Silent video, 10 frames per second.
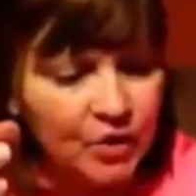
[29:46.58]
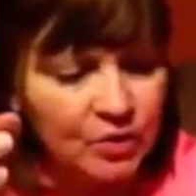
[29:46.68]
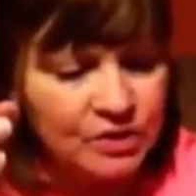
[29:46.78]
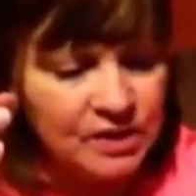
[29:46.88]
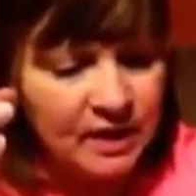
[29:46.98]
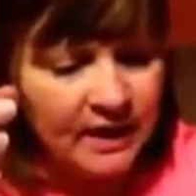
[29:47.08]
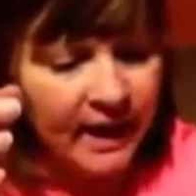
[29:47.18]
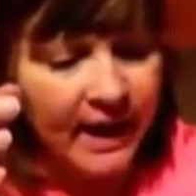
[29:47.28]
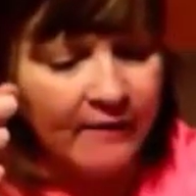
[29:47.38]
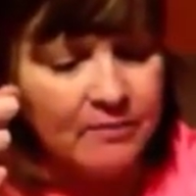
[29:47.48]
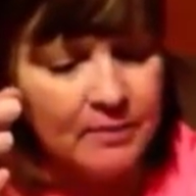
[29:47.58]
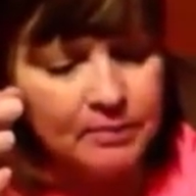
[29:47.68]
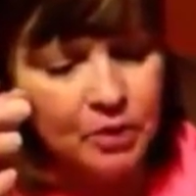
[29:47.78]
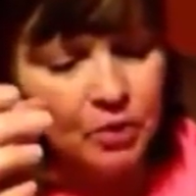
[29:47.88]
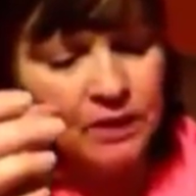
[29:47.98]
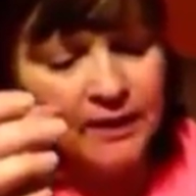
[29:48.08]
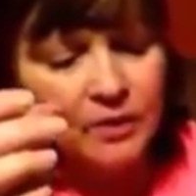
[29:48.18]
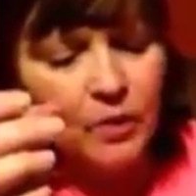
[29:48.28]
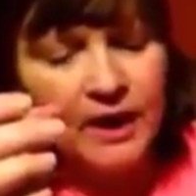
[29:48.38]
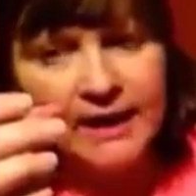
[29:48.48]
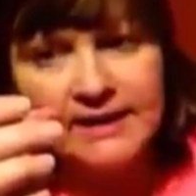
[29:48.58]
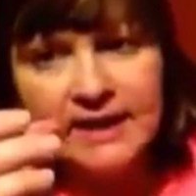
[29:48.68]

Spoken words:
use, and I have them in blue like the one I